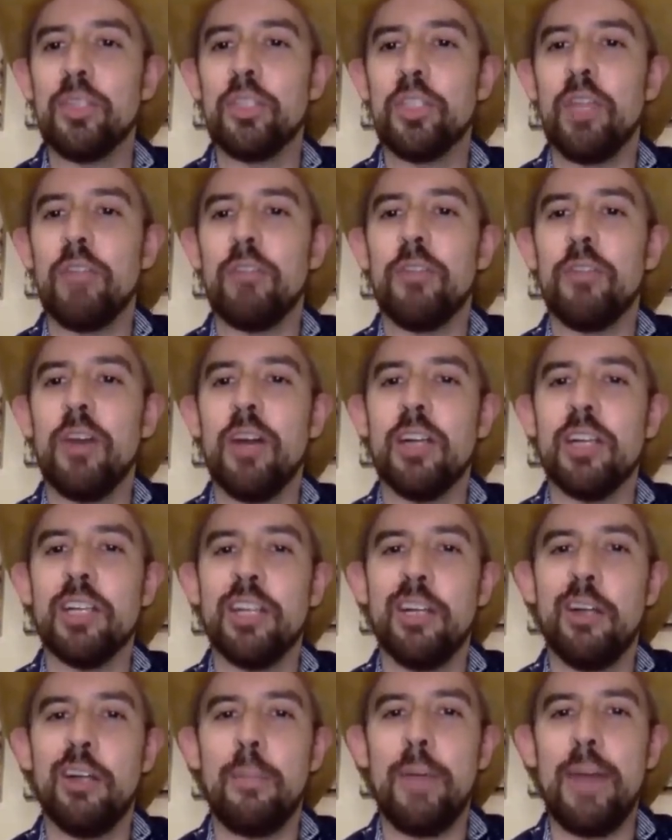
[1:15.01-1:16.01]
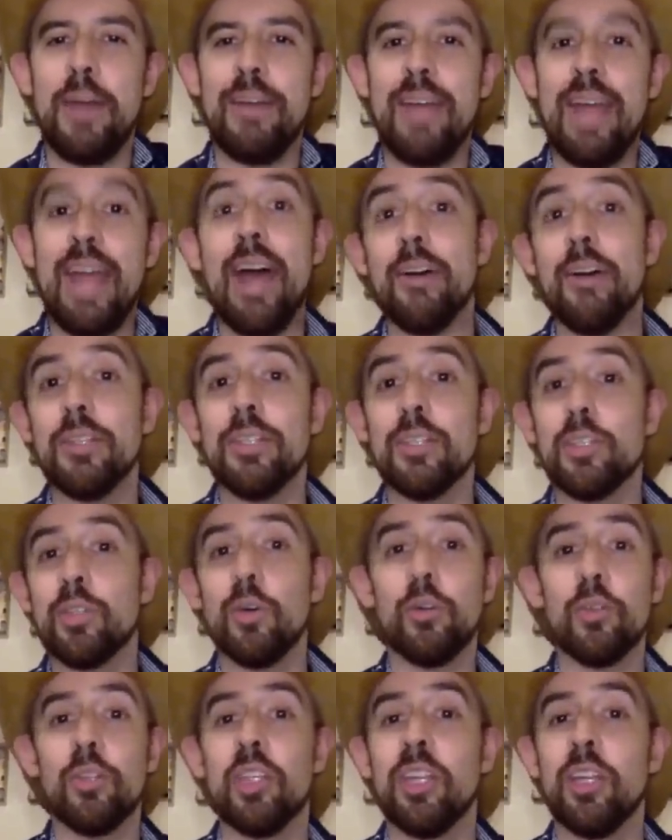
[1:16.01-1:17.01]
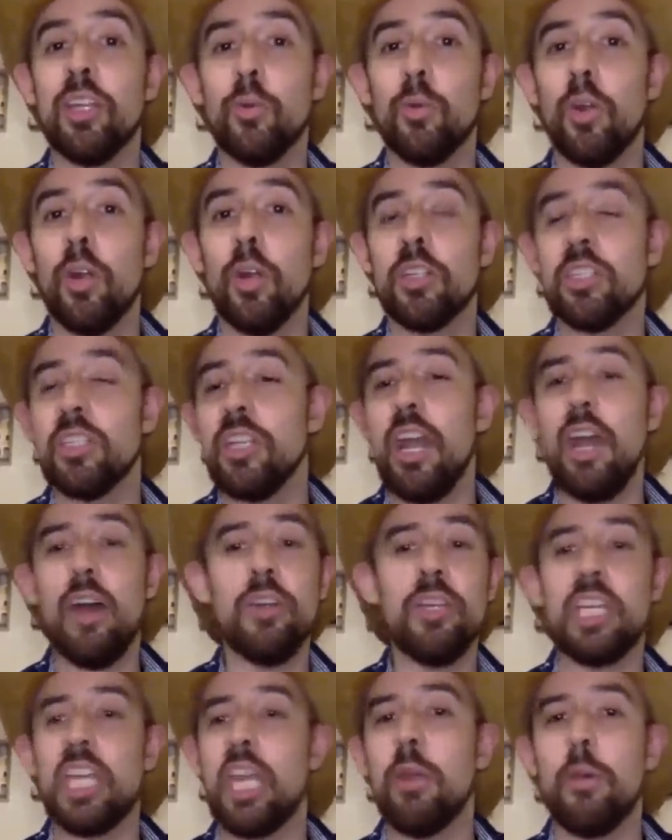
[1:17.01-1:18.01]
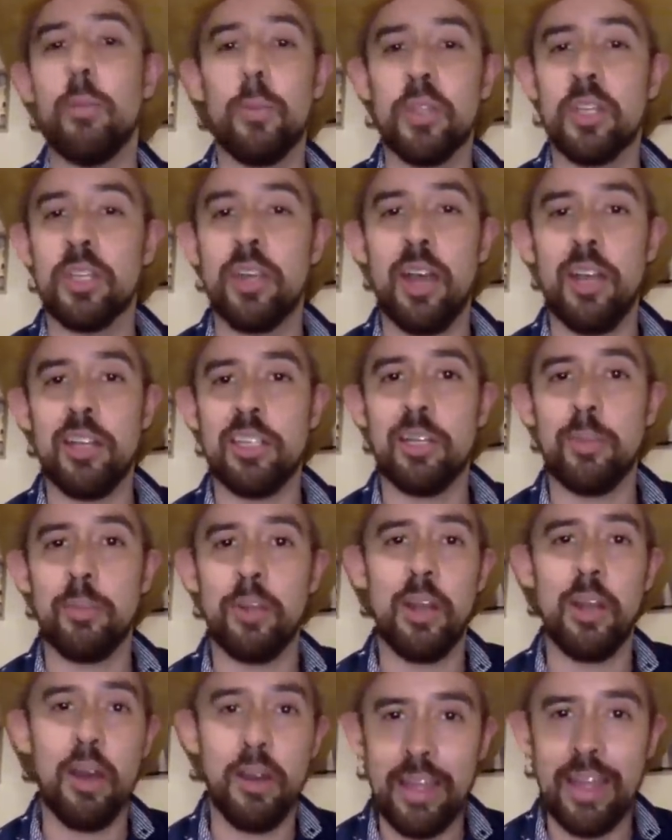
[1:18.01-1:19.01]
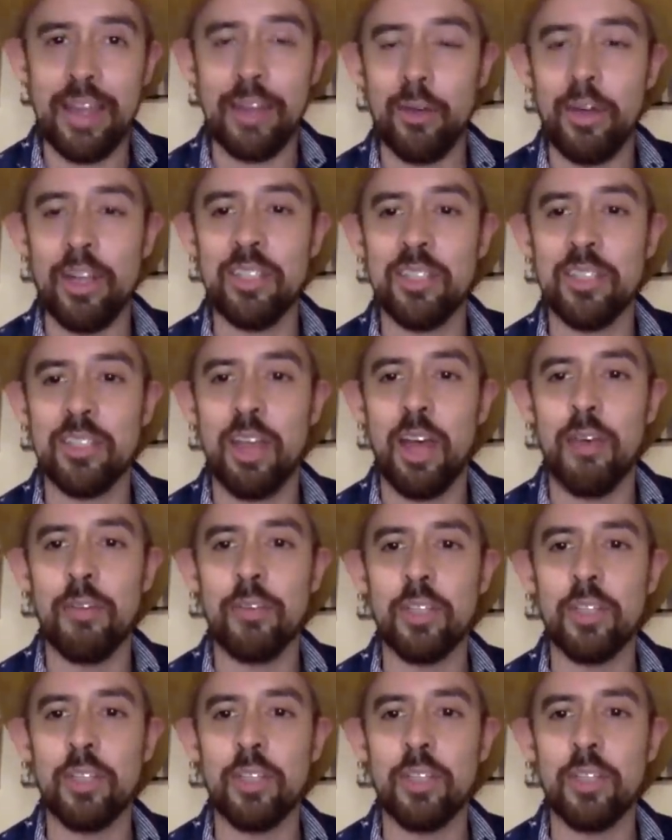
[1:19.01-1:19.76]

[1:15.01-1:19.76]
Jeff Long, here about how this whole thing works and how he came up with the concept and all that great stuff.